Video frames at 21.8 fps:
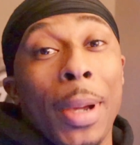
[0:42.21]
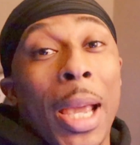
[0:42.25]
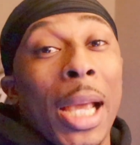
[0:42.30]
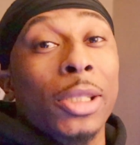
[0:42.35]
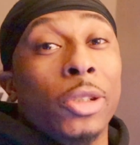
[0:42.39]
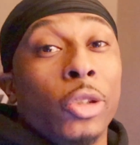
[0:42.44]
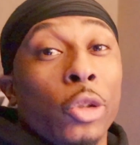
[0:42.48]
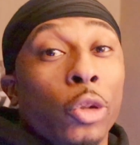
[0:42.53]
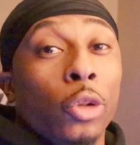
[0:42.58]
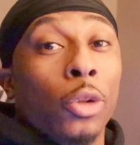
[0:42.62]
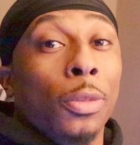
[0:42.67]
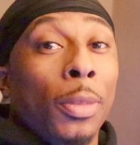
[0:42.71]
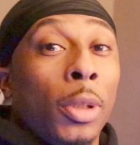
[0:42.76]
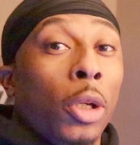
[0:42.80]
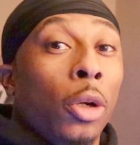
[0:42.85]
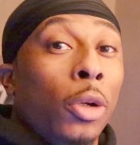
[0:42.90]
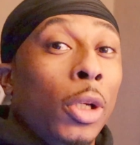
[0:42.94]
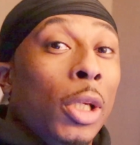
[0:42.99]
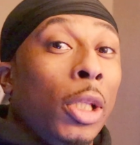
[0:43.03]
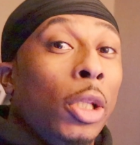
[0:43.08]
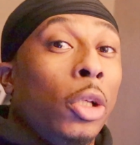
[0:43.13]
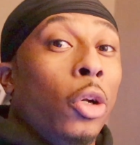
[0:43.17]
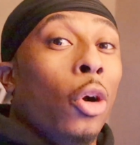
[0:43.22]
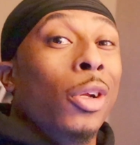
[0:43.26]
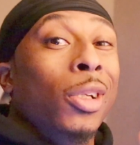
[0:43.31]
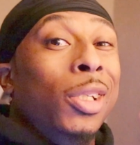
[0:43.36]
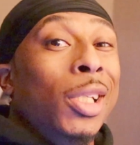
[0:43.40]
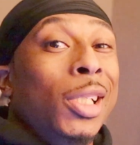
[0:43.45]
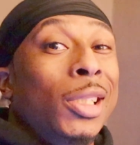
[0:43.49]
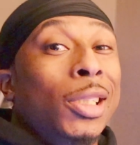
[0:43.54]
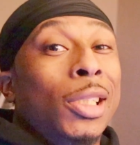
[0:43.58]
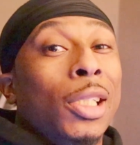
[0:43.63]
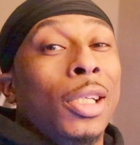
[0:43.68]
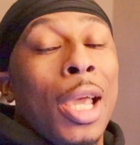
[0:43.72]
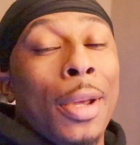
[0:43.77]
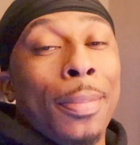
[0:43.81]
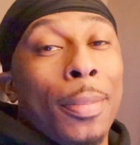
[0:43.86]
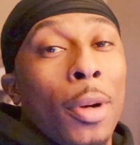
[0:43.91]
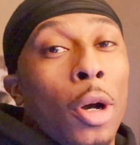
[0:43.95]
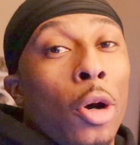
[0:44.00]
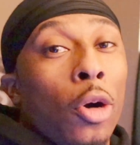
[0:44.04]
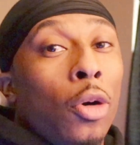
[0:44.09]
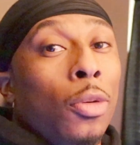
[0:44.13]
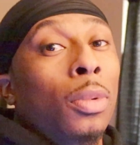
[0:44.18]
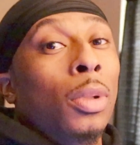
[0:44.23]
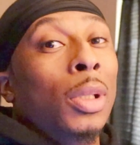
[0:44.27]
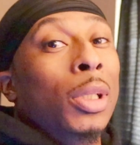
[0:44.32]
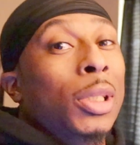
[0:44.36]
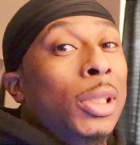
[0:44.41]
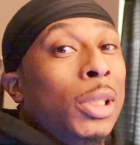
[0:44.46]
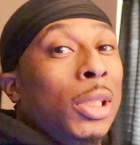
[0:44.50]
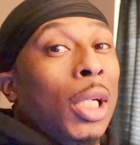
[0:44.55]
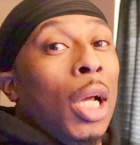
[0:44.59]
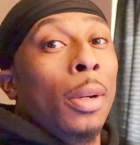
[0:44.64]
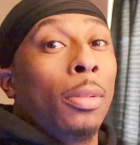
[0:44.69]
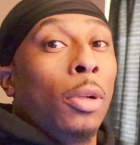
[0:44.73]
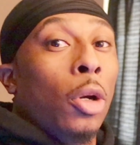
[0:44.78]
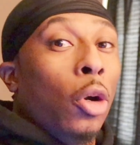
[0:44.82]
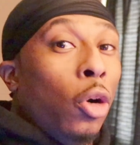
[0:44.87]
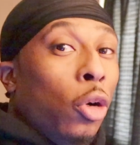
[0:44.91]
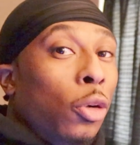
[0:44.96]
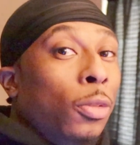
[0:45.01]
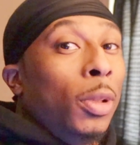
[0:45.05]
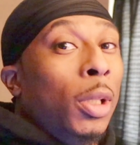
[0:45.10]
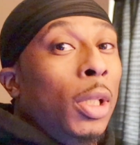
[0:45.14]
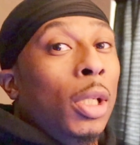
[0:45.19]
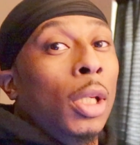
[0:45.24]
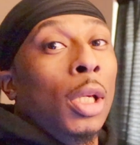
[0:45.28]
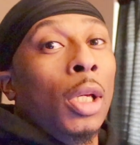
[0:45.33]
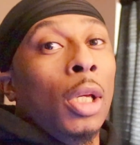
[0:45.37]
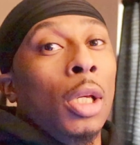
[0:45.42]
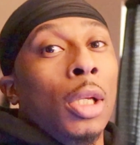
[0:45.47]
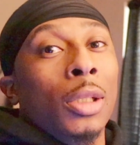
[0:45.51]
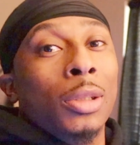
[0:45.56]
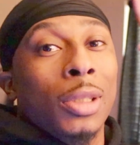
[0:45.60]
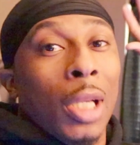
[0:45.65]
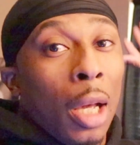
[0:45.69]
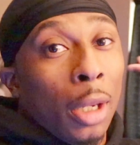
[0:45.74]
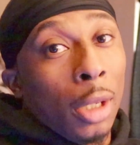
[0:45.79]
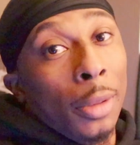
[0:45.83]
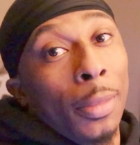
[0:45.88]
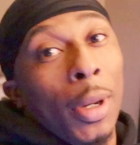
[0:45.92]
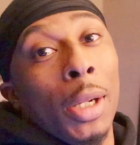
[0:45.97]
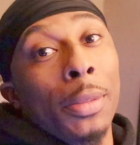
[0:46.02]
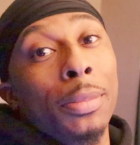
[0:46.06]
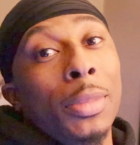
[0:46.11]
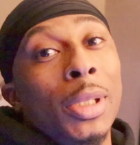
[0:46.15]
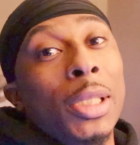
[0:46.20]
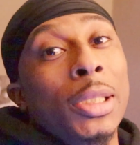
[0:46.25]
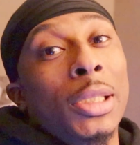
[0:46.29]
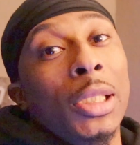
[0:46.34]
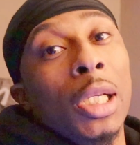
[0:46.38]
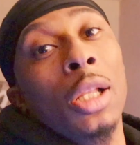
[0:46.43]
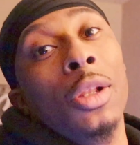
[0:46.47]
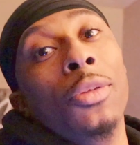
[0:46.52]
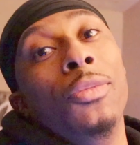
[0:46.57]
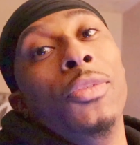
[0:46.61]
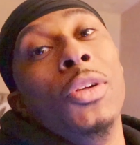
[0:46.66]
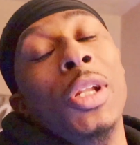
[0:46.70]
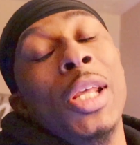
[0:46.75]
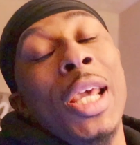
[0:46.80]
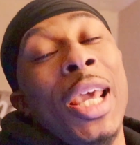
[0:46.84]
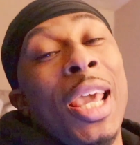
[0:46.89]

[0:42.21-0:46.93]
back to her. I'm going to go get the car detailed at my homeboy's shop, Kobe. Talking about him detailing. I'm finna